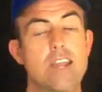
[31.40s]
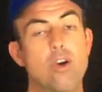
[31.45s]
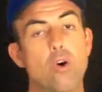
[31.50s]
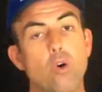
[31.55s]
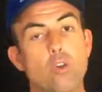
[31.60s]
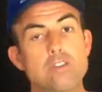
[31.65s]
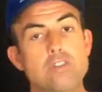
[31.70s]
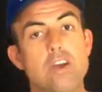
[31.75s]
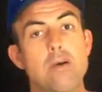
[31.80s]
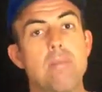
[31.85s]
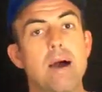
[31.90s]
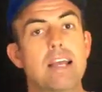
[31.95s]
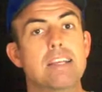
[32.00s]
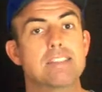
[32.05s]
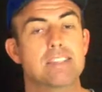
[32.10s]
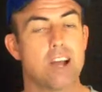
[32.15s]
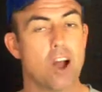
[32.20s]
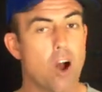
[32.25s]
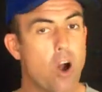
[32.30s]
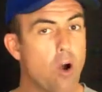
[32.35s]
it also
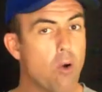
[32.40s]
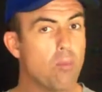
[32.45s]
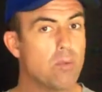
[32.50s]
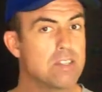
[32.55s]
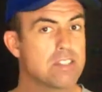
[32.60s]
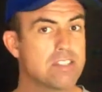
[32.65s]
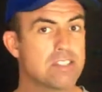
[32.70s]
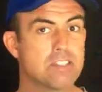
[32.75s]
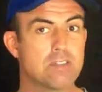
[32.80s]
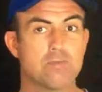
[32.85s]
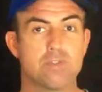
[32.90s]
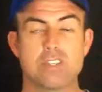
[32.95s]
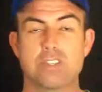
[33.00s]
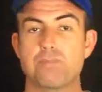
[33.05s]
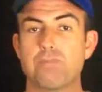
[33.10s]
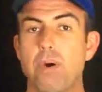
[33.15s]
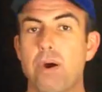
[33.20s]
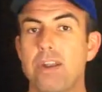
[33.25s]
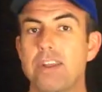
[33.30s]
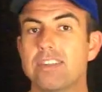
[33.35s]
makes the whole business of
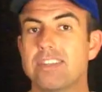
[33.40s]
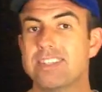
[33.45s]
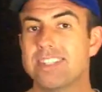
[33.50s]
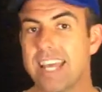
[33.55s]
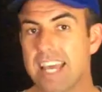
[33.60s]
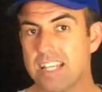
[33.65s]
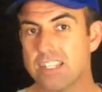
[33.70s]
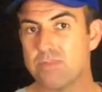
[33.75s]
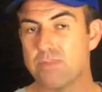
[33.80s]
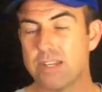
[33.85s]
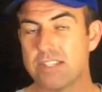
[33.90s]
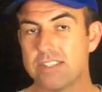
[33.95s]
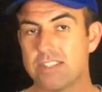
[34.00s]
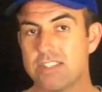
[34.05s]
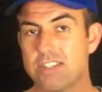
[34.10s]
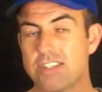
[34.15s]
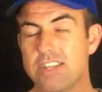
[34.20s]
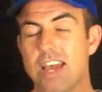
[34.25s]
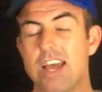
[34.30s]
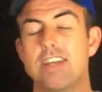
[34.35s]
responding to text
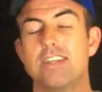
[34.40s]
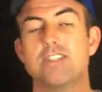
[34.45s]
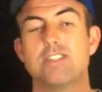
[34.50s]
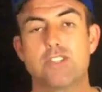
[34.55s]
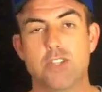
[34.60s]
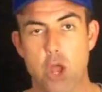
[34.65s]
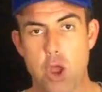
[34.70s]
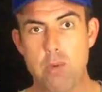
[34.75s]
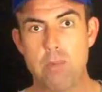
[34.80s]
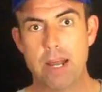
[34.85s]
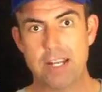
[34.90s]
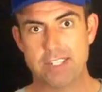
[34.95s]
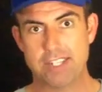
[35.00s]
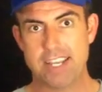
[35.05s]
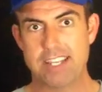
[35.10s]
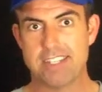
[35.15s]
messages so much